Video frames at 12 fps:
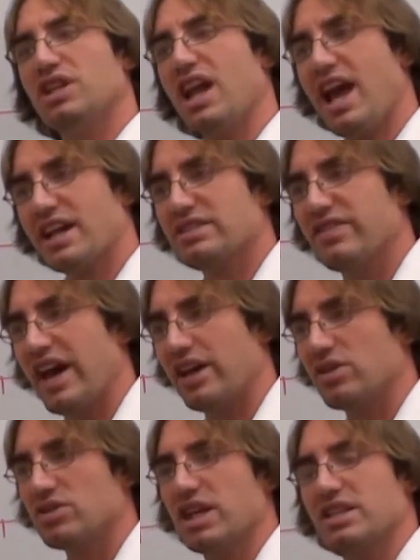in x
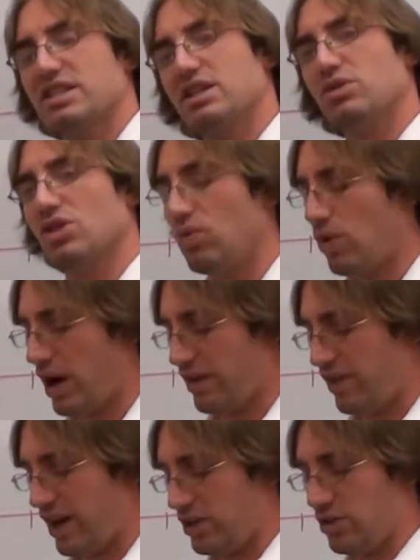values and see what the
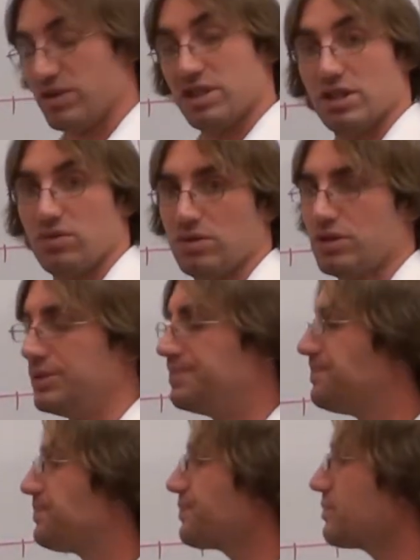y value is equal to.
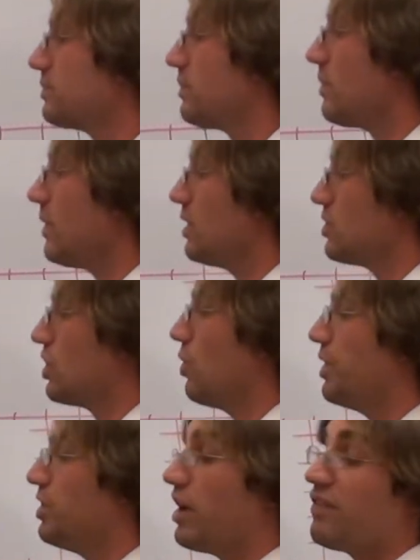So
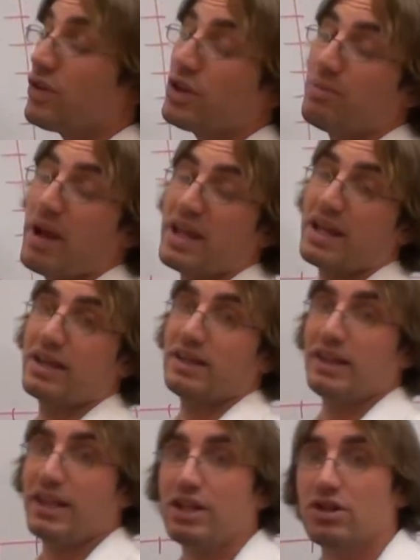whenever you're making a
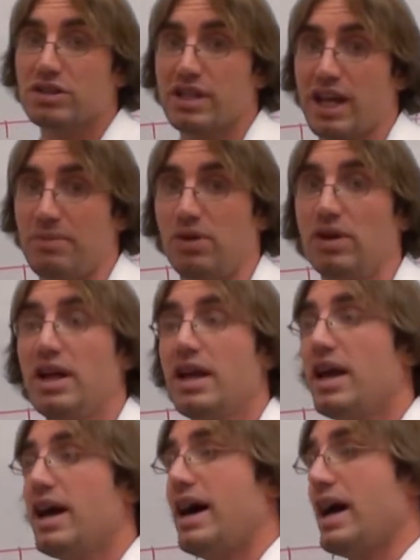linear table,
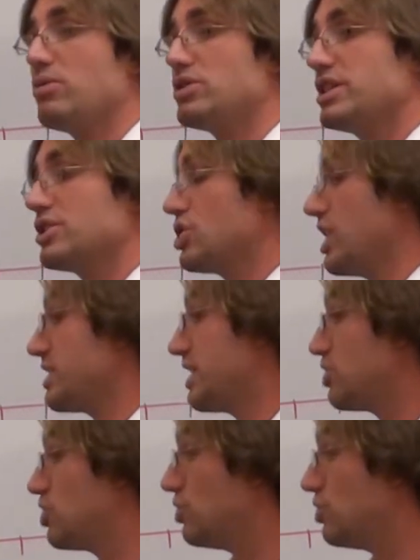I would suggest that